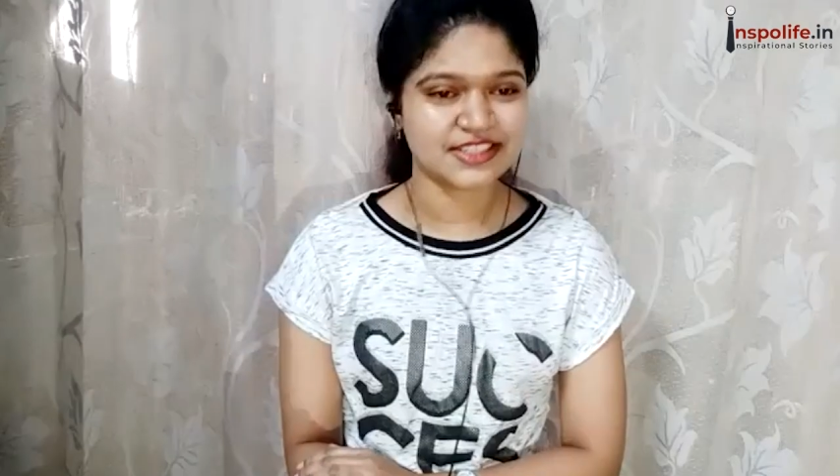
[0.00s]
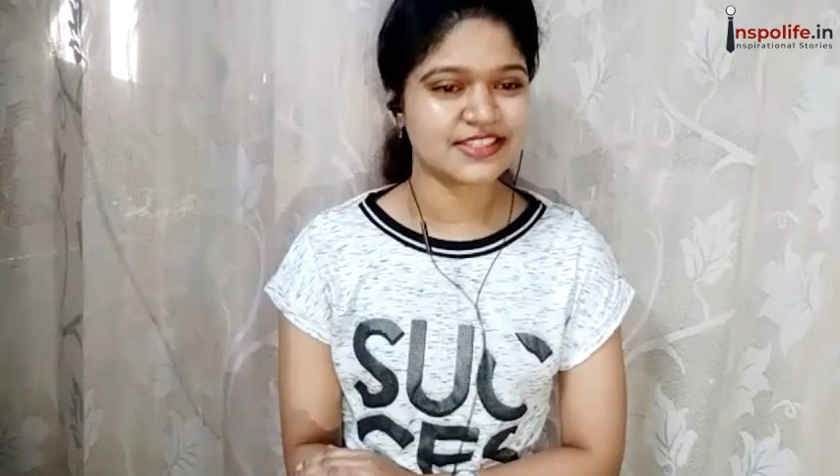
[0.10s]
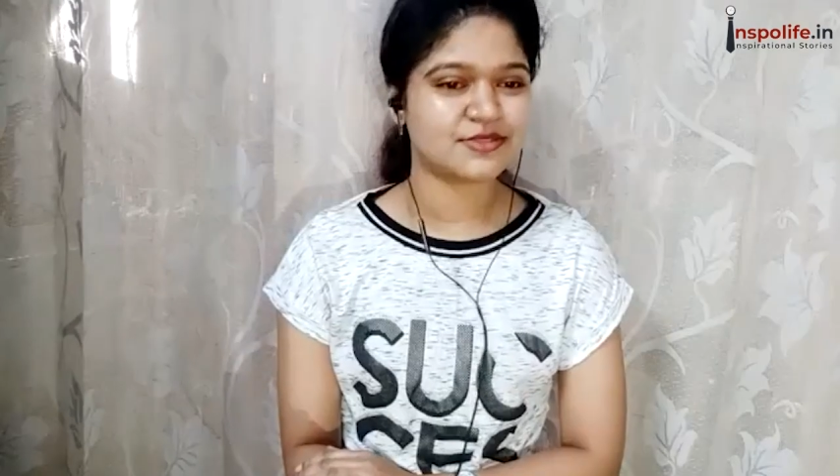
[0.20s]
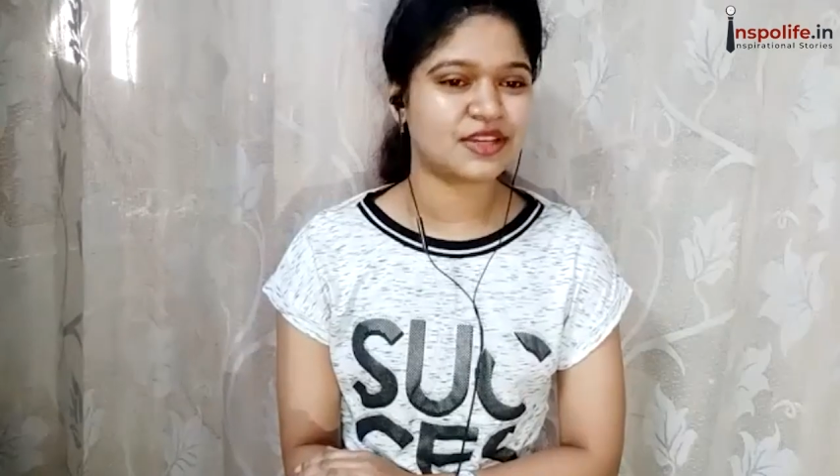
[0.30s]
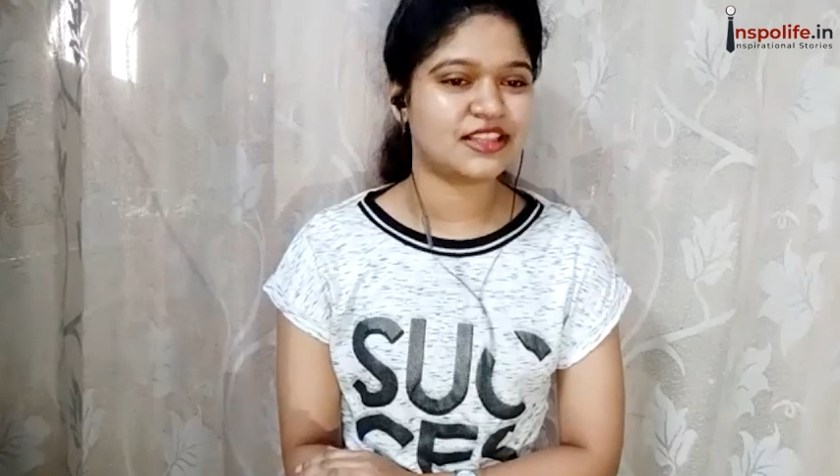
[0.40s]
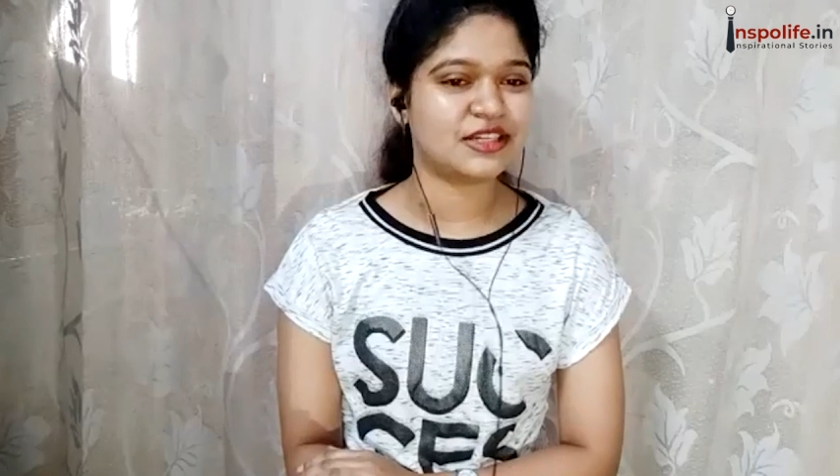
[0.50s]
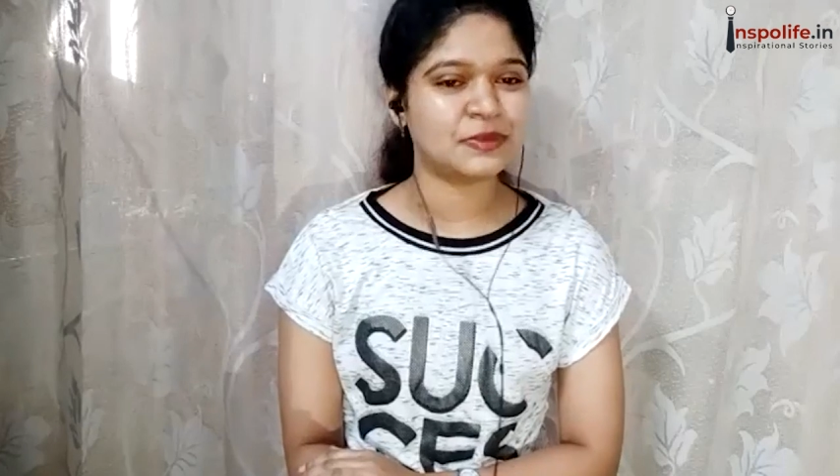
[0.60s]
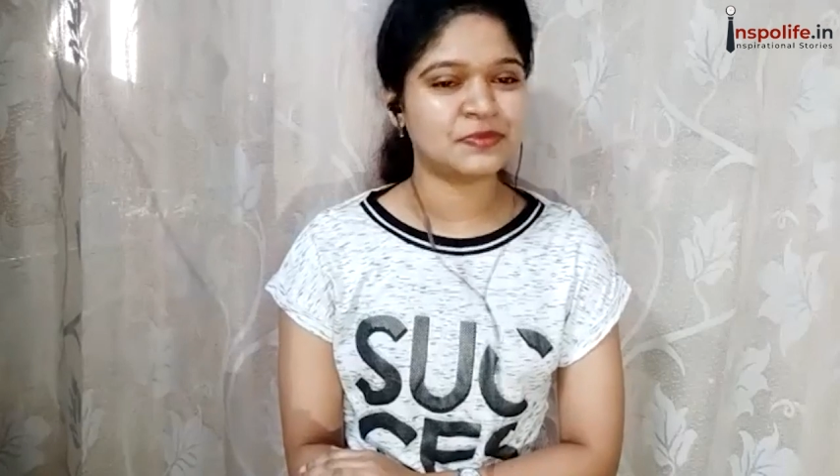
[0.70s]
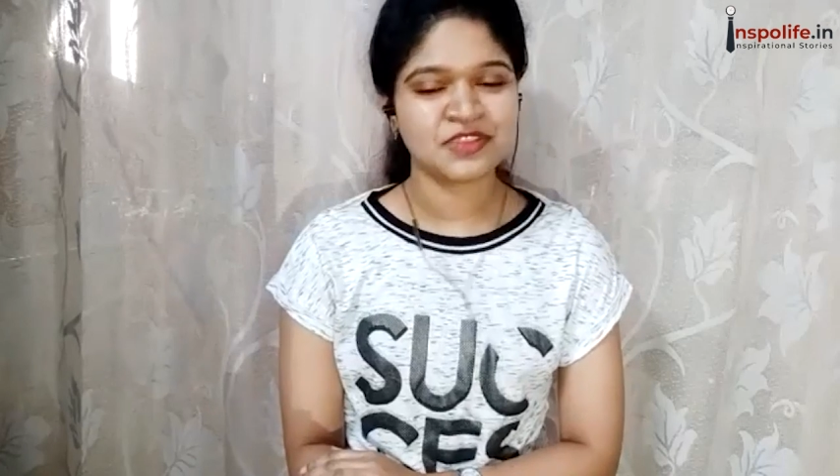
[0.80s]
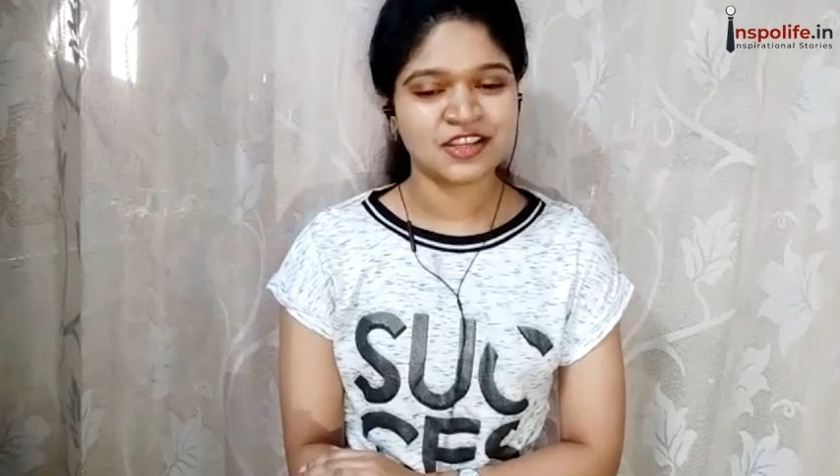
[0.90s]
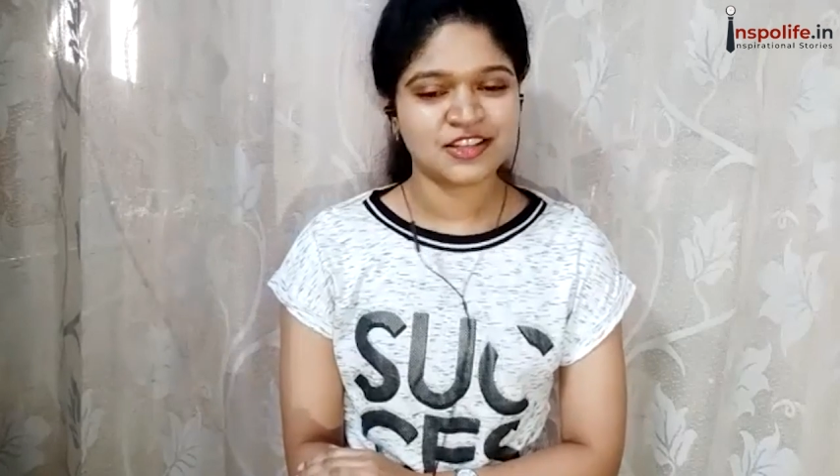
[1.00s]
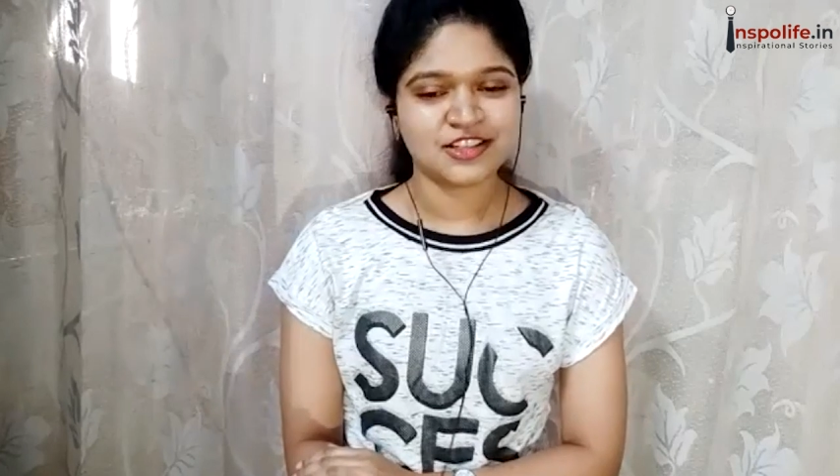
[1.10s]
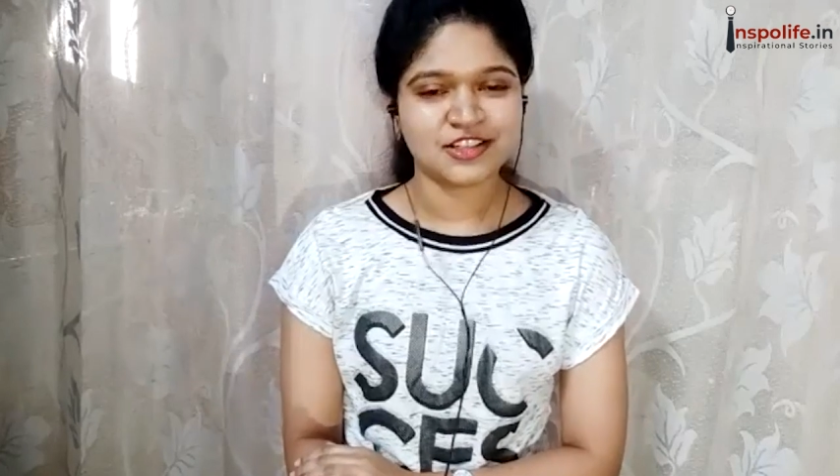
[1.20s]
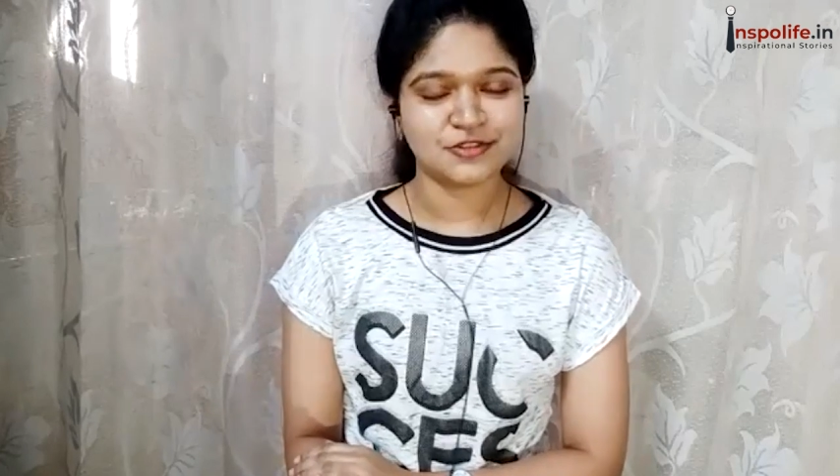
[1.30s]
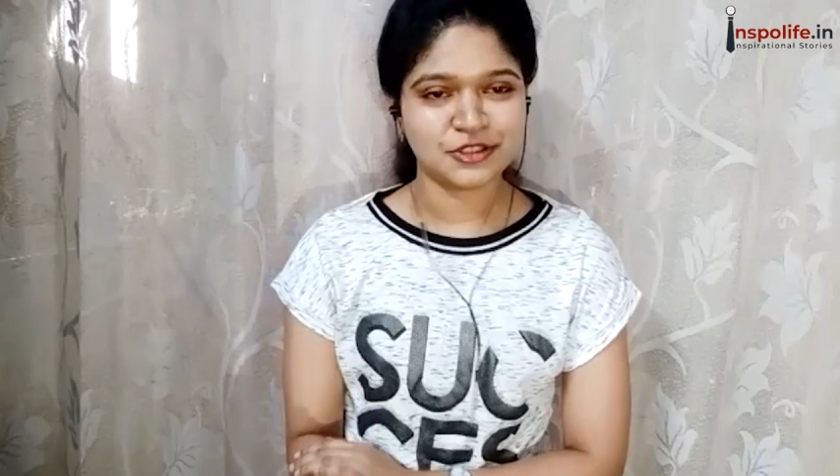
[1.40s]

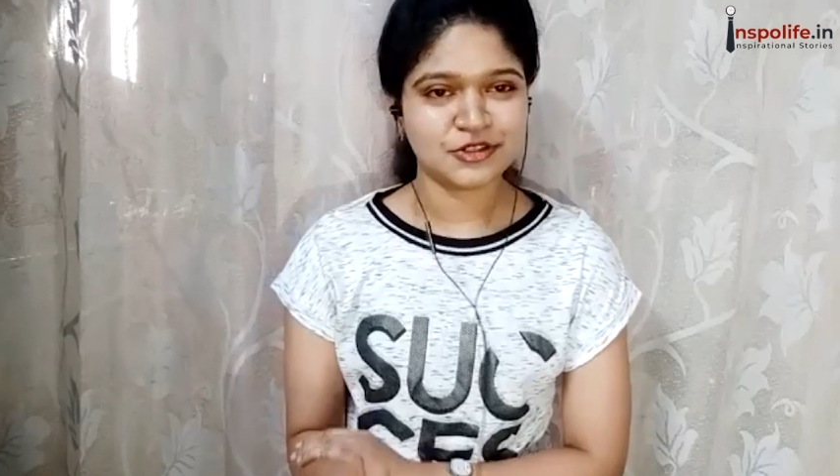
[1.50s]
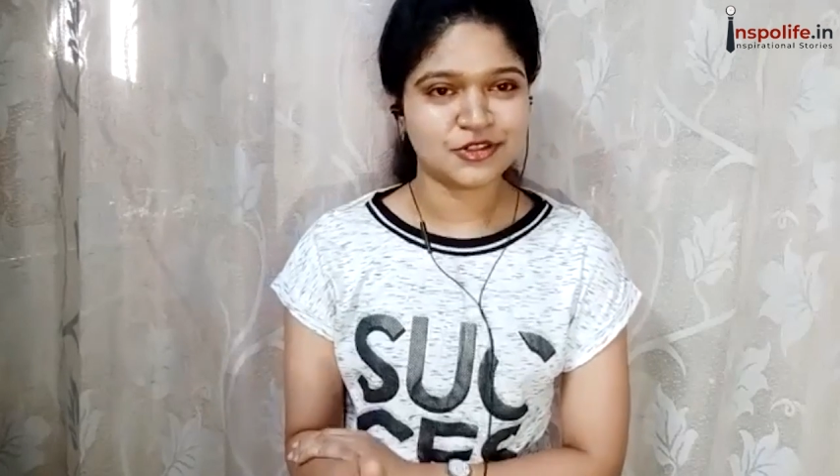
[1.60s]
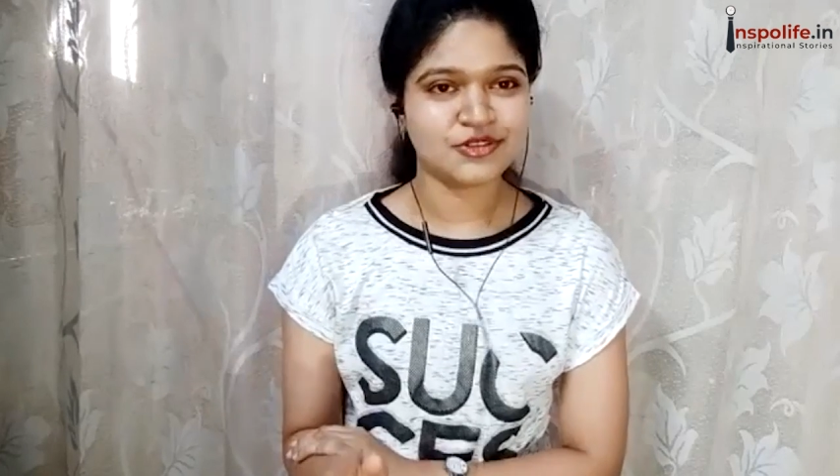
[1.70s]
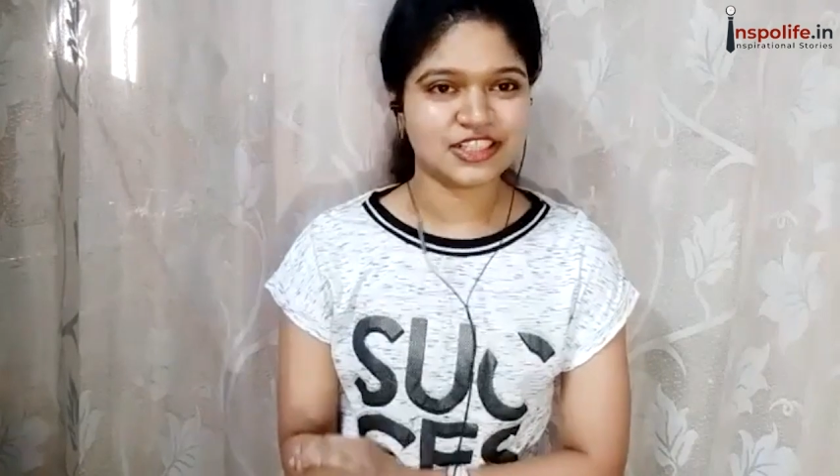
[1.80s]
We know